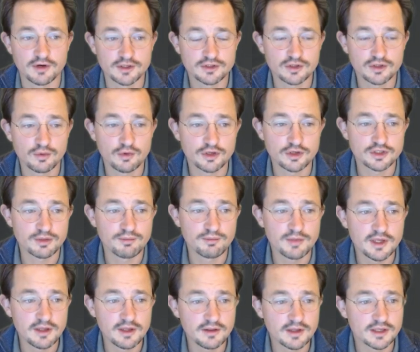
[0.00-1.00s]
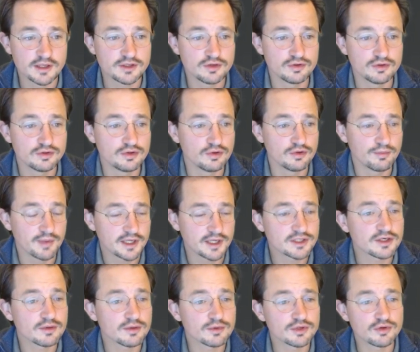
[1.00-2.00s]
So what does it mean that you
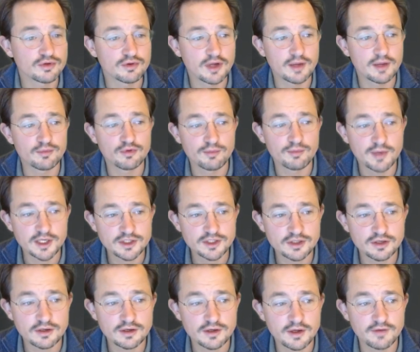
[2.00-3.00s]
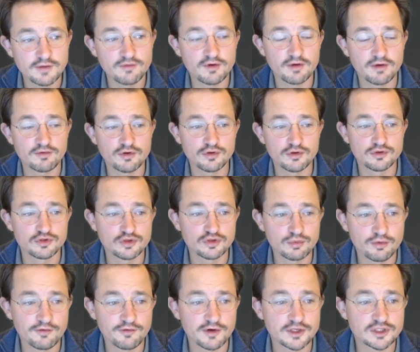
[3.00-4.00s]
measure what you claim to measure if you have an
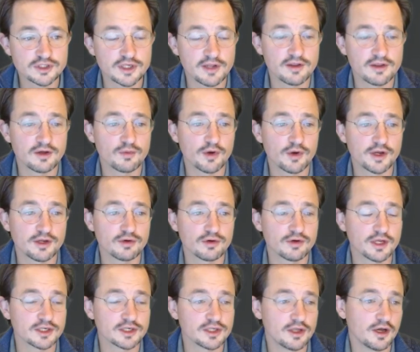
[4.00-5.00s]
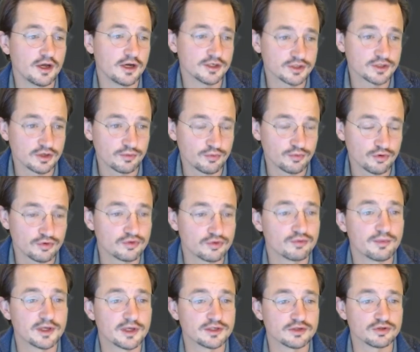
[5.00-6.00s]
unsupervised setting where you don't actually ask the computer to
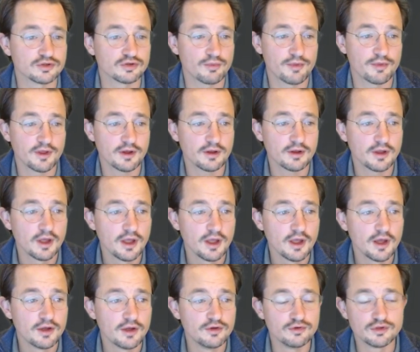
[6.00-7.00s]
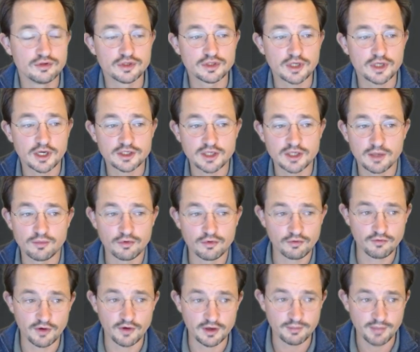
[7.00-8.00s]
measure something, you just ask him to
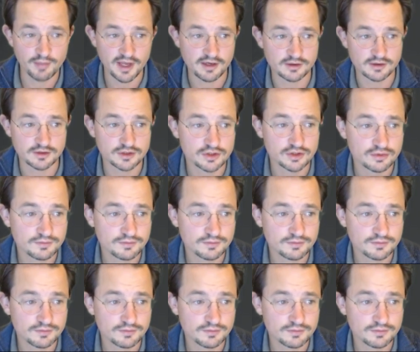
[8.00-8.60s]
find patterns?